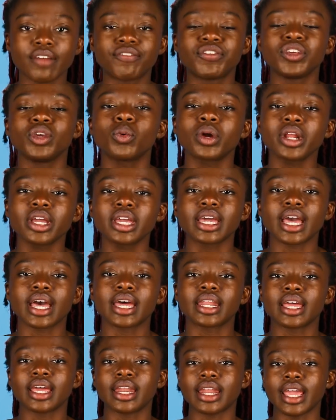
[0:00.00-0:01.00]
If you wanna
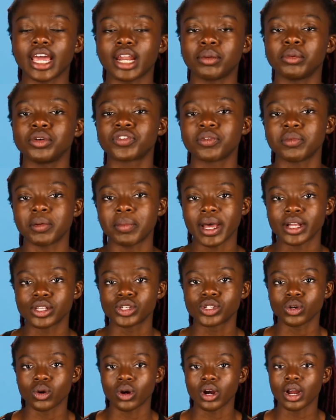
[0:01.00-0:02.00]
get an animal from a pet
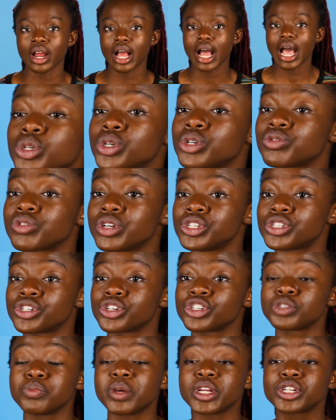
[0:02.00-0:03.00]
store, do your
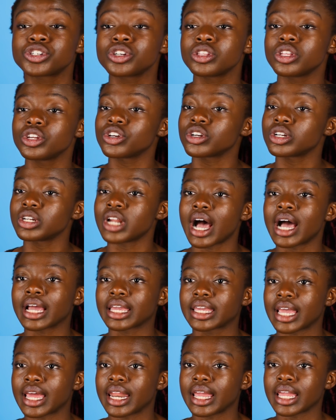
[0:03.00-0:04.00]
research, make sure that you're
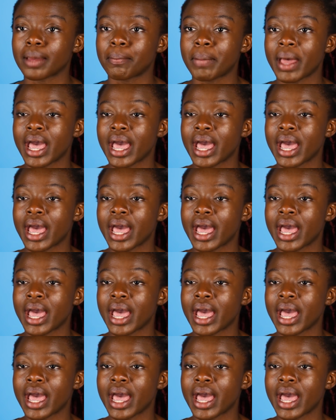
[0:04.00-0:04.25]
not getting a